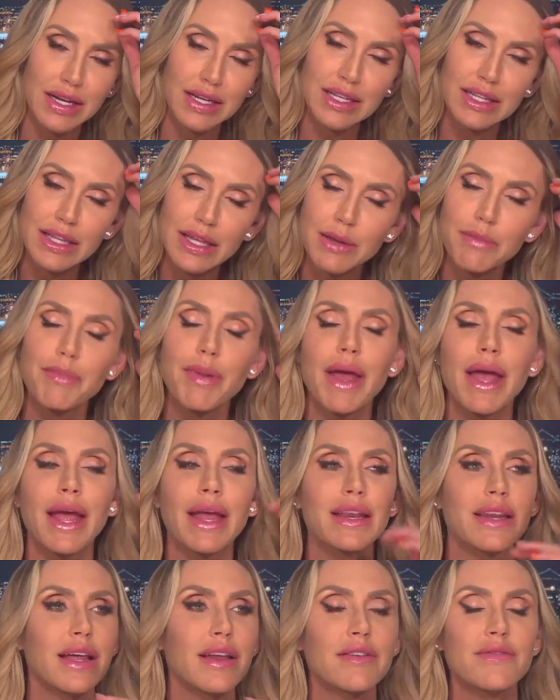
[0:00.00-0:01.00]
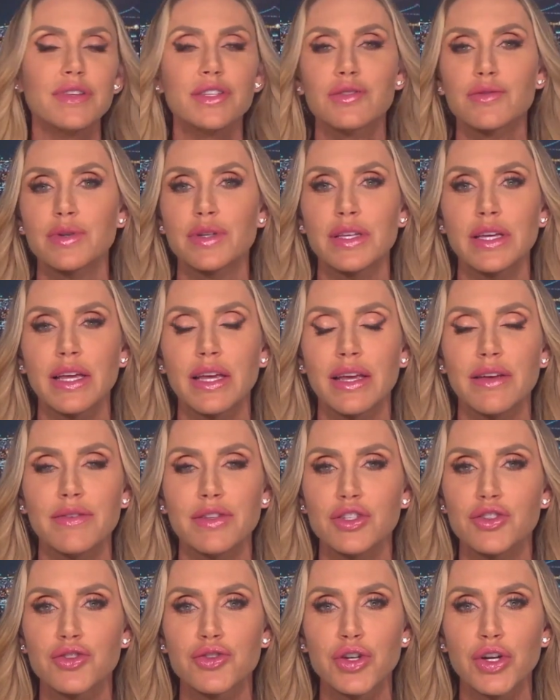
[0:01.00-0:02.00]
Clickbait, none of it's really
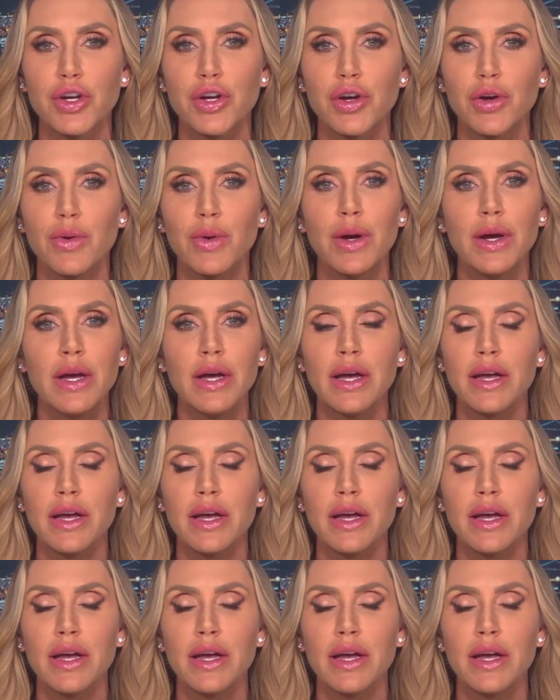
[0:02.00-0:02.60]
even true.